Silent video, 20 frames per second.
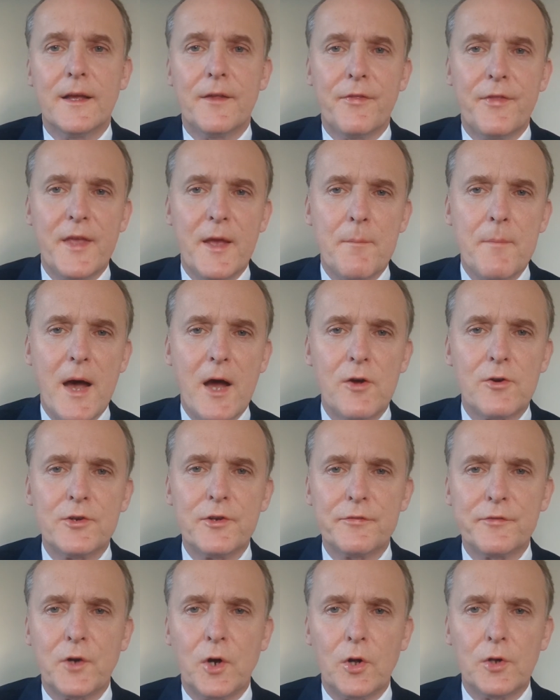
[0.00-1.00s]
the amount
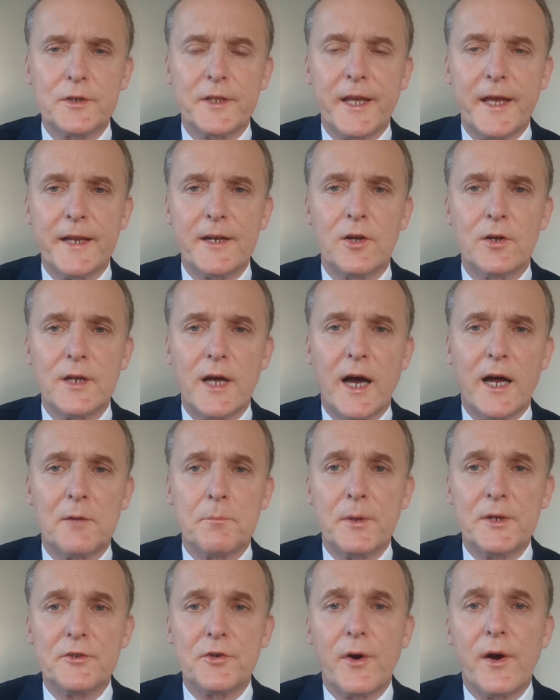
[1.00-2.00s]
of gold cannot
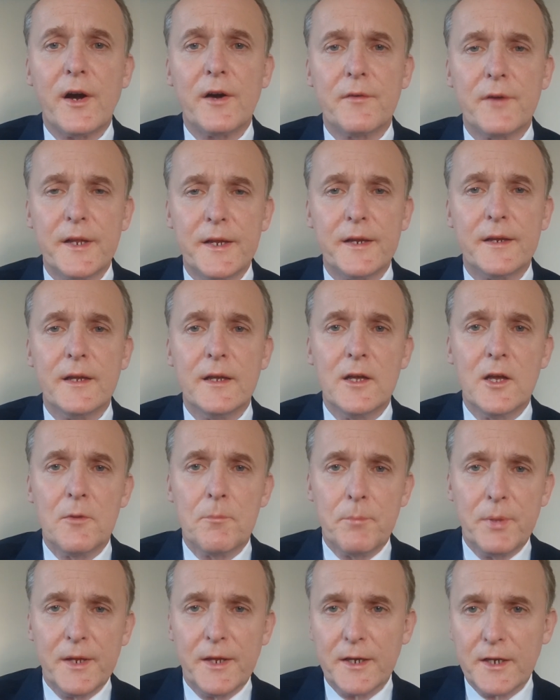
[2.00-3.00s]
arbitrarily
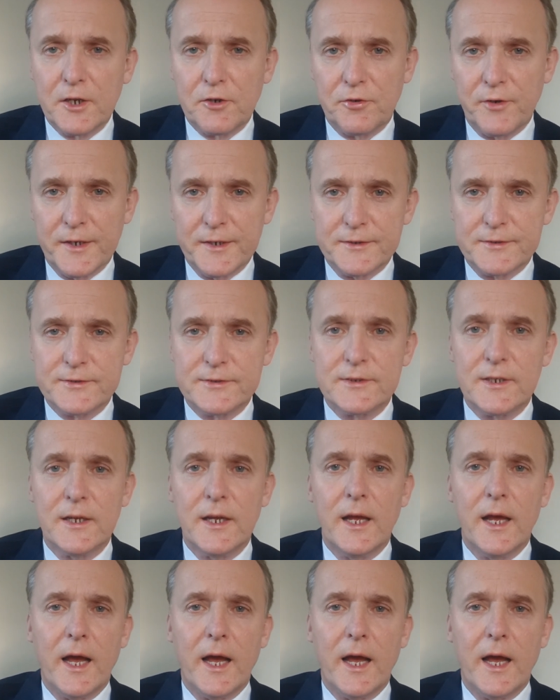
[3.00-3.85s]
be increased,